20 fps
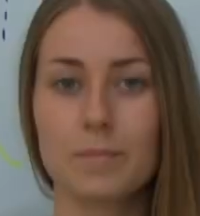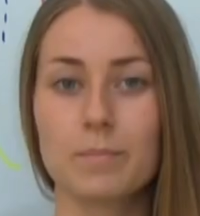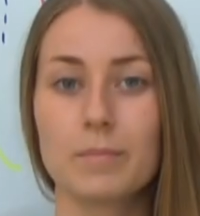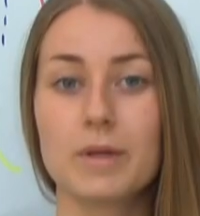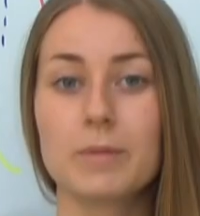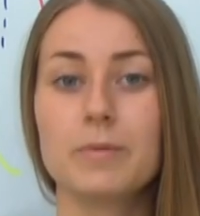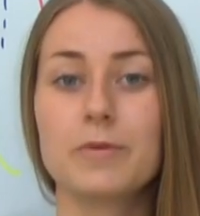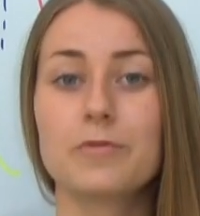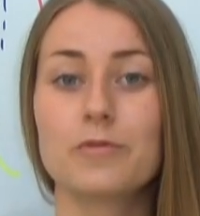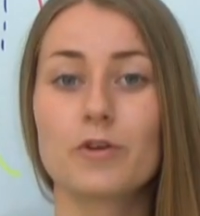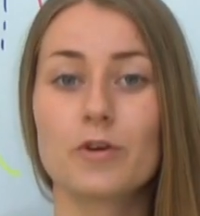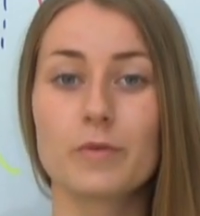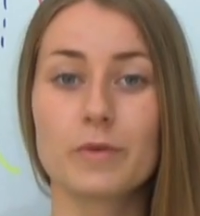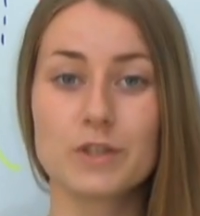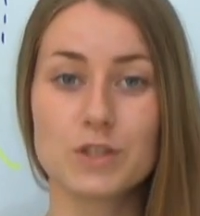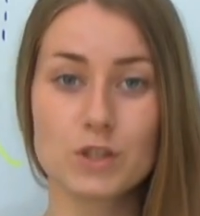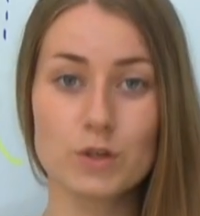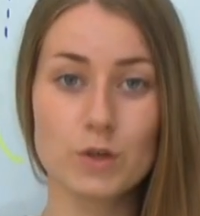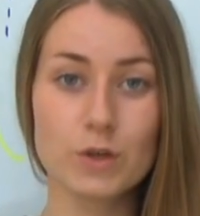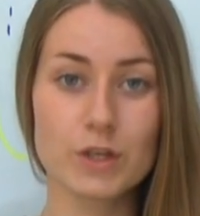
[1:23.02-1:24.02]
But before
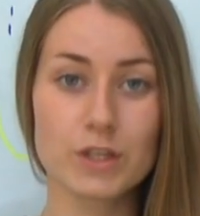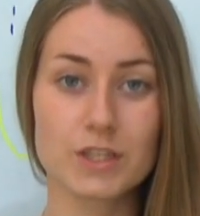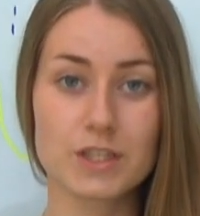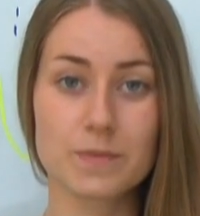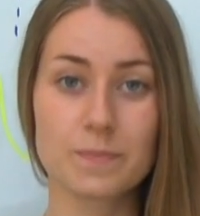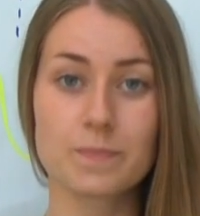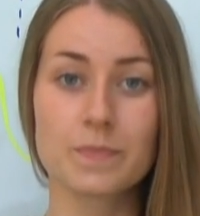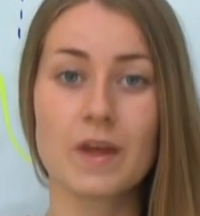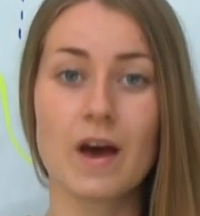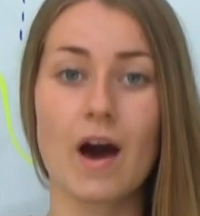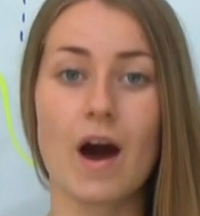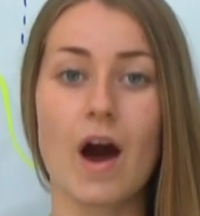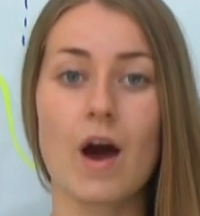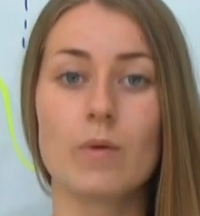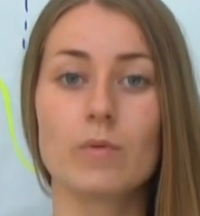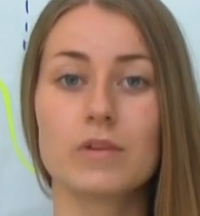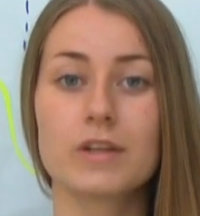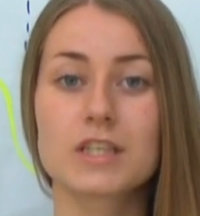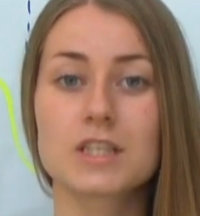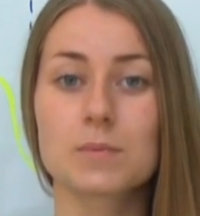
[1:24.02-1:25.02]
we do it,
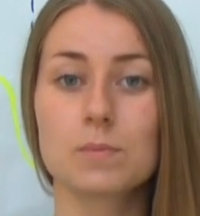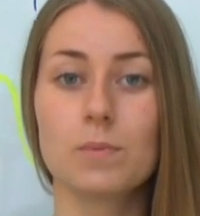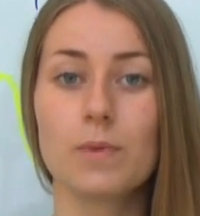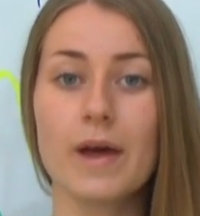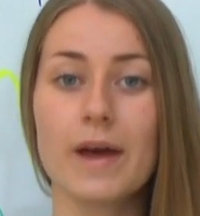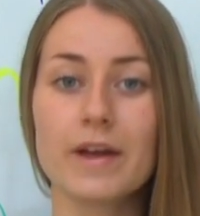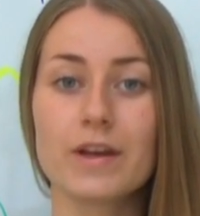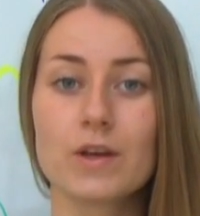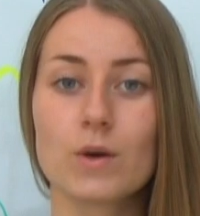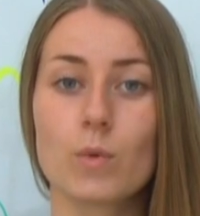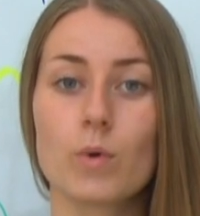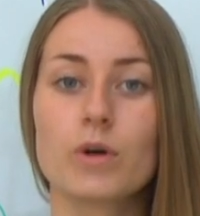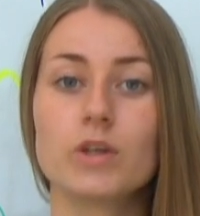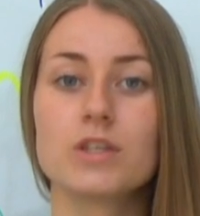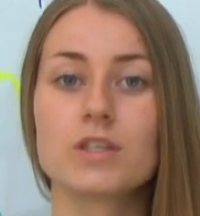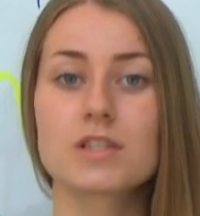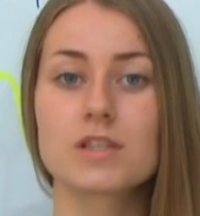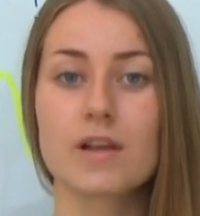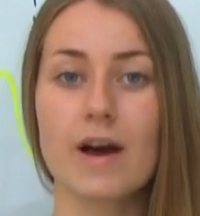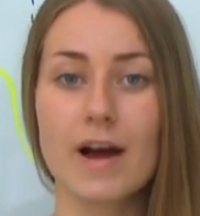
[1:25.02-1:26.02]
I will explain you what
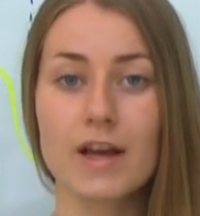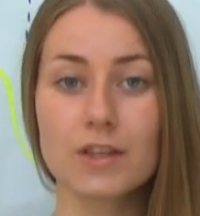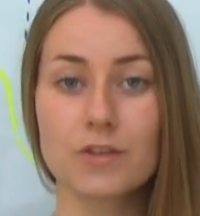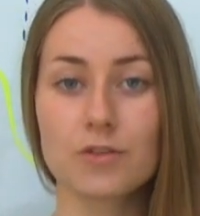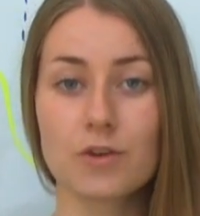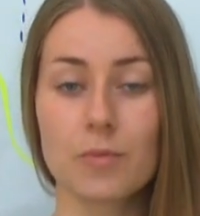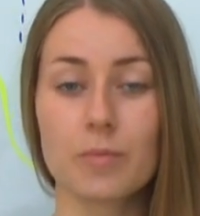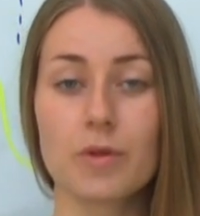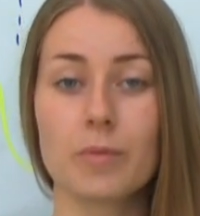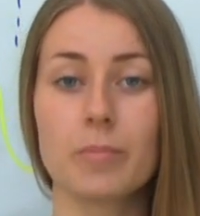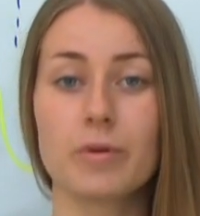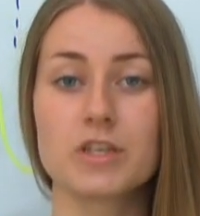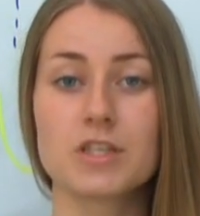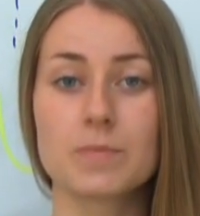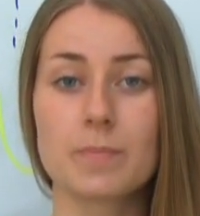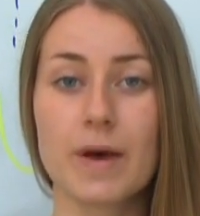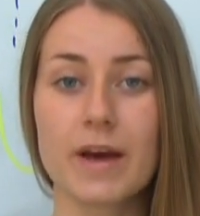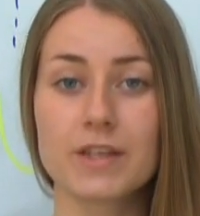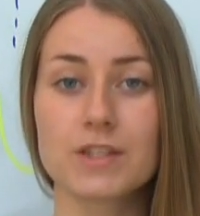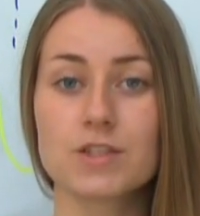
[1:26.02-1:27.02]
is light from the
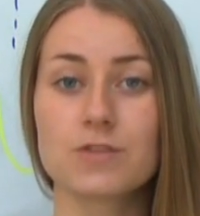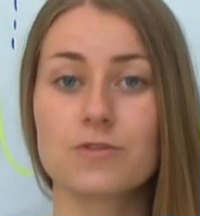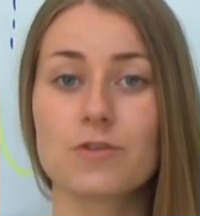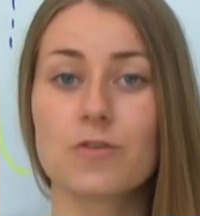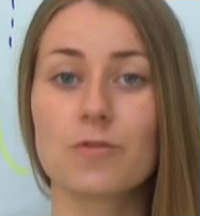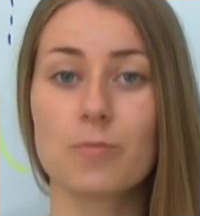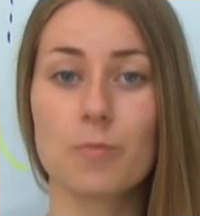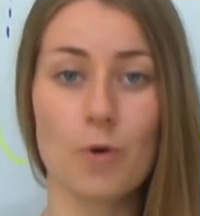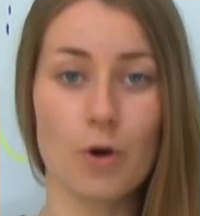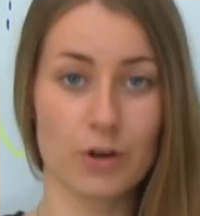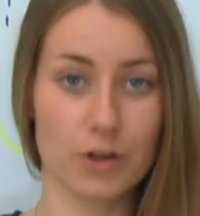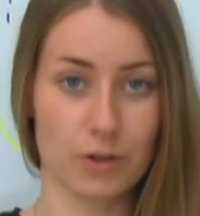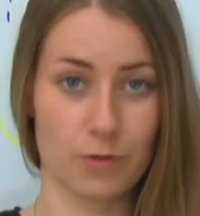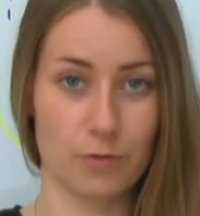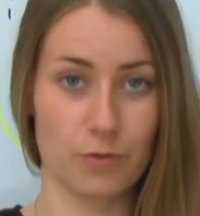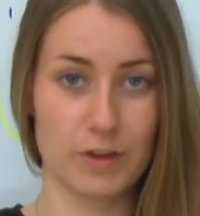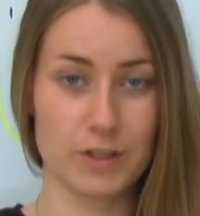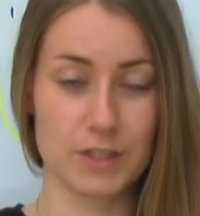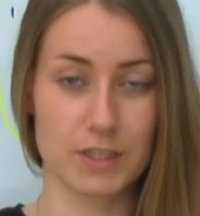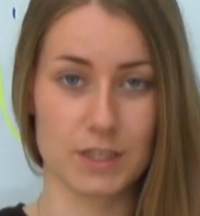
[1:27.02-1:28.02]
perspective of
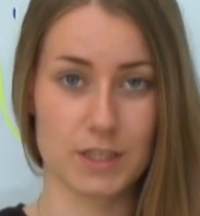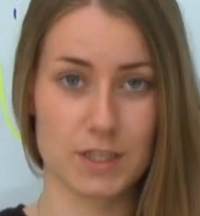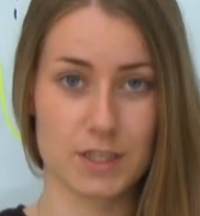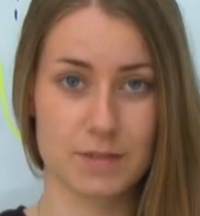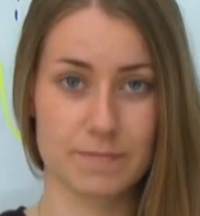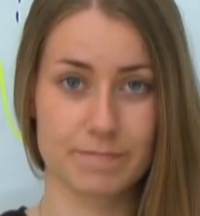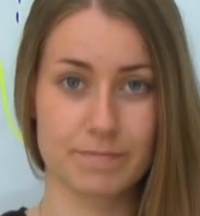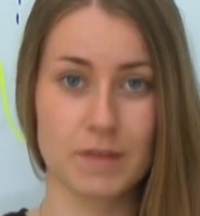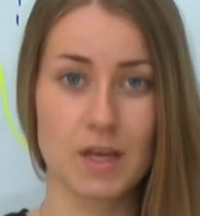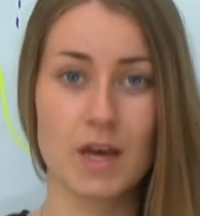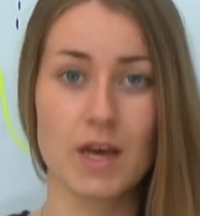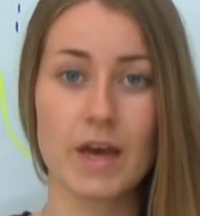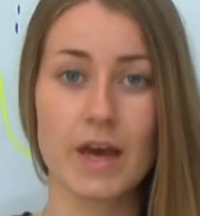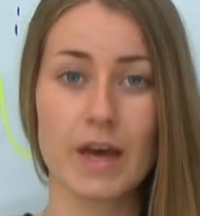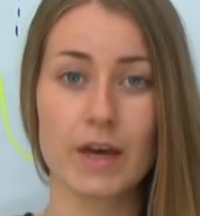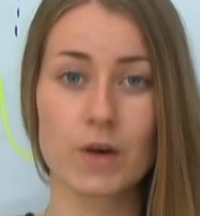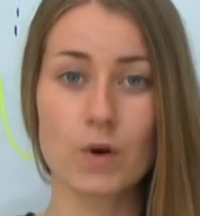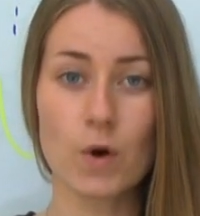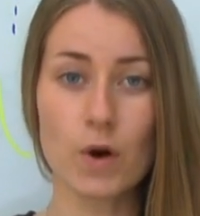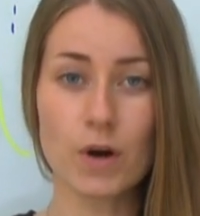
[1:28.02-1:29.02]
modern physics.
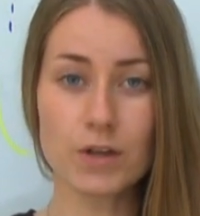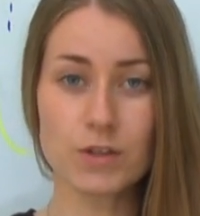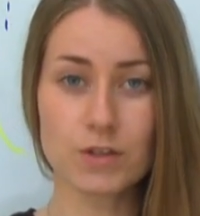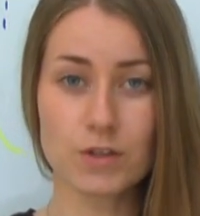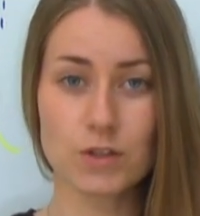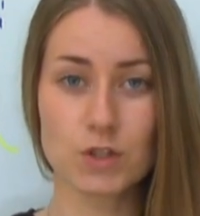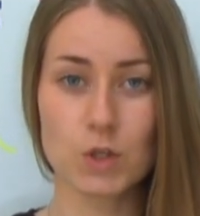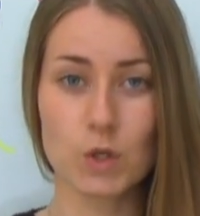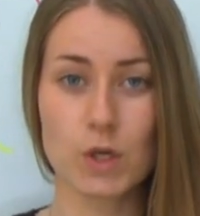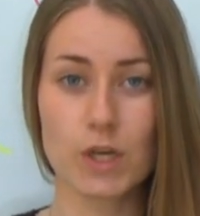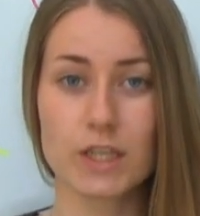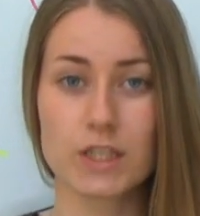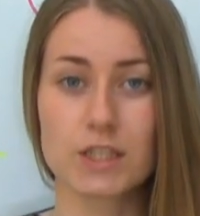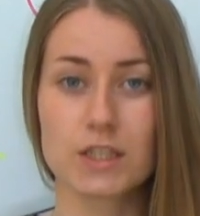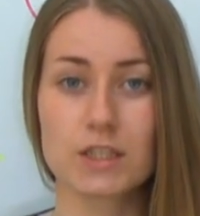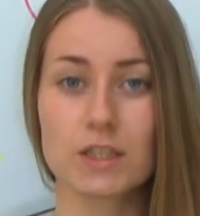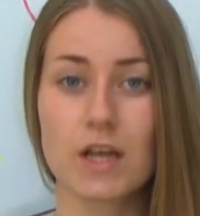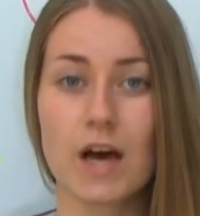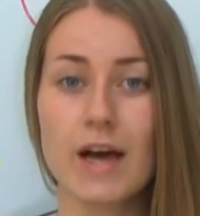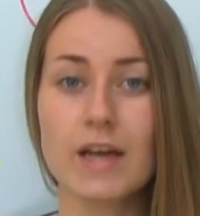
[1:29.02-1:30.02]
According to
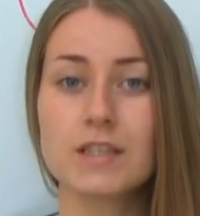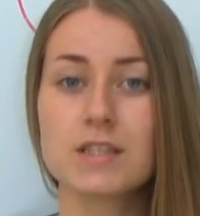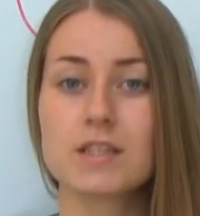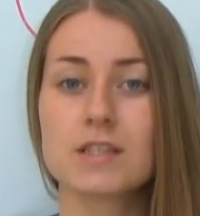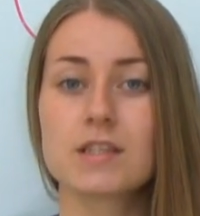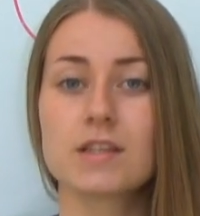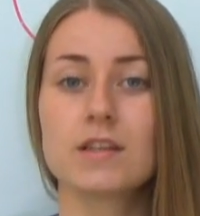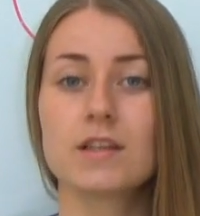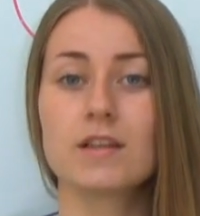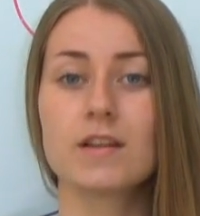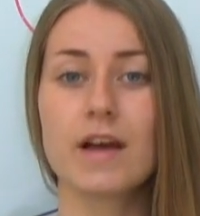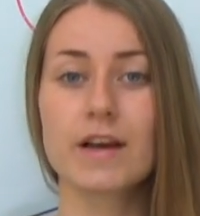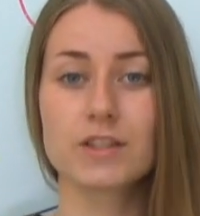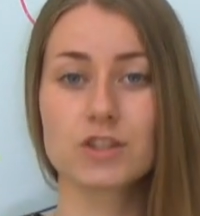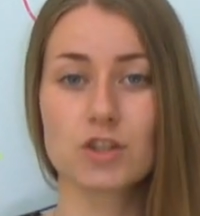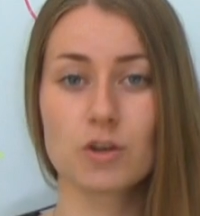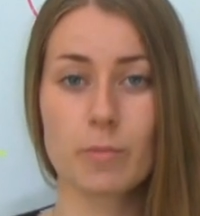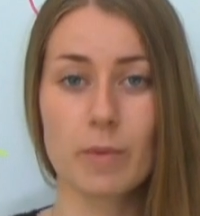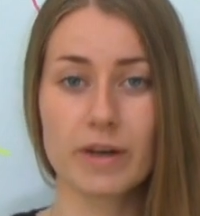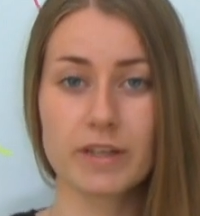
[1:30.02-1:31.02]
it, light is an
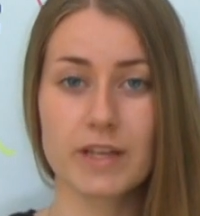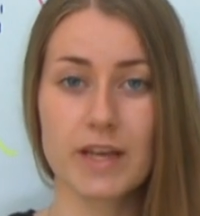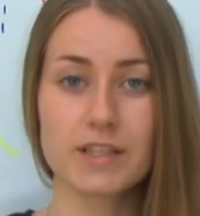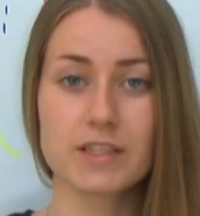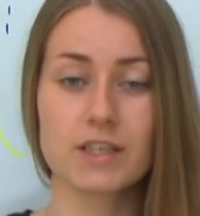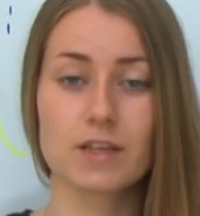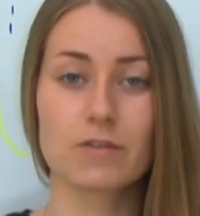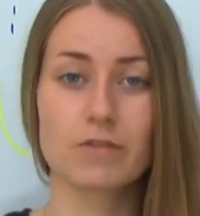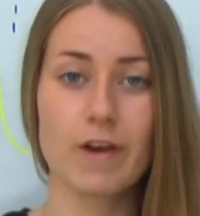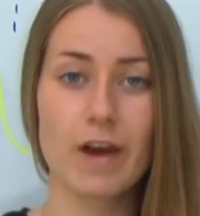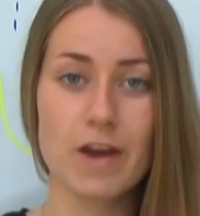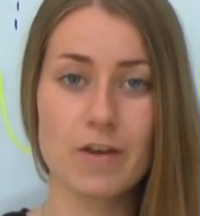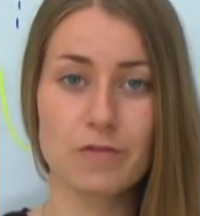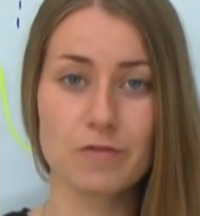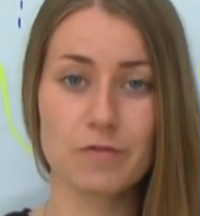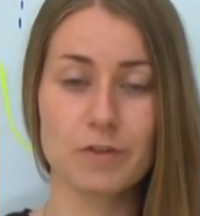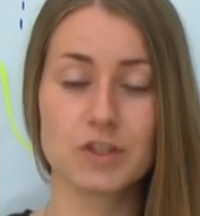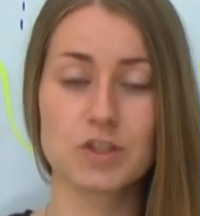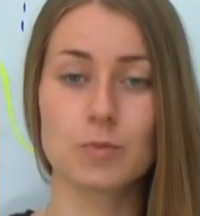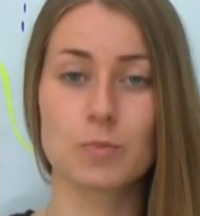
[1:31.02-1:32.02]
electromagnetic
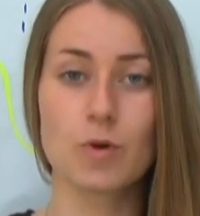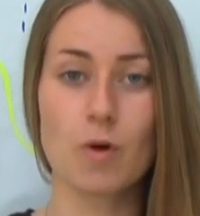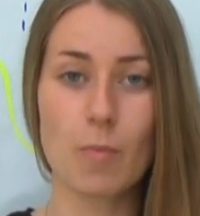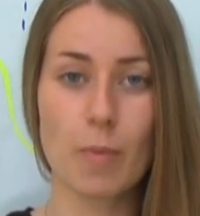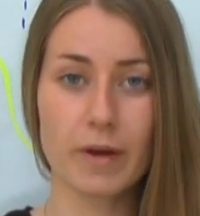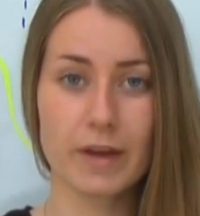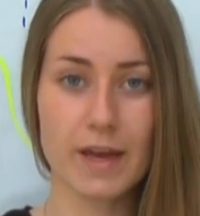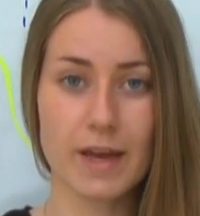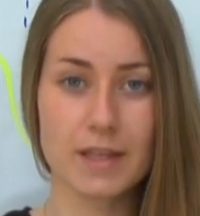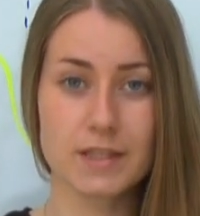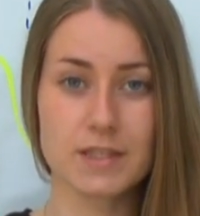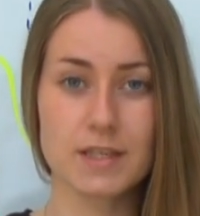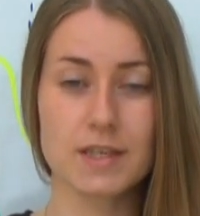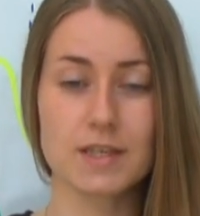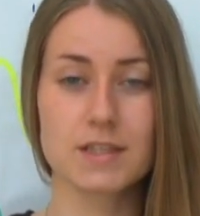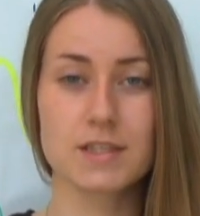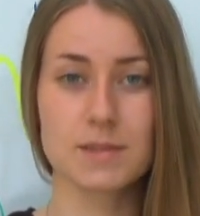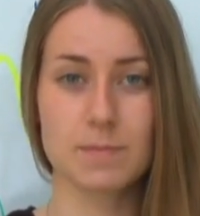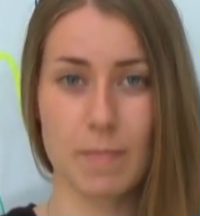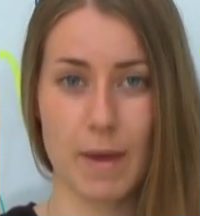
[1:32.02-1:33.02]
wave which propagates
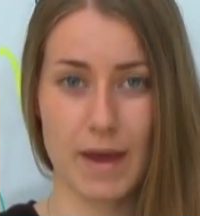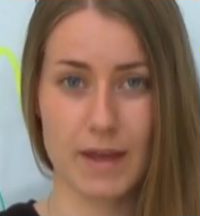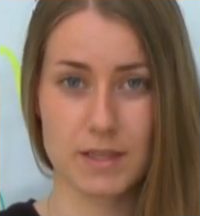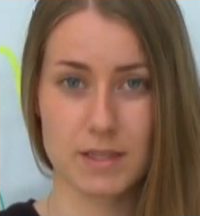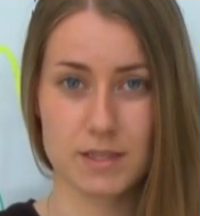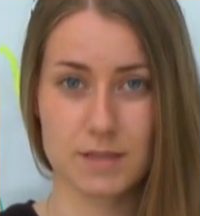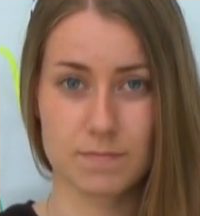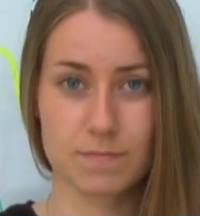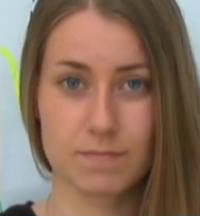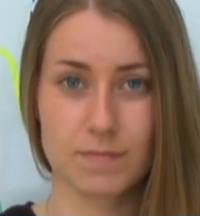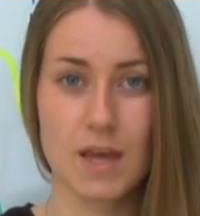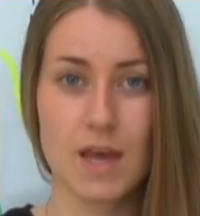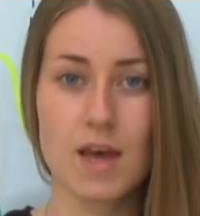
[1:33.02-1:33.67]
in space.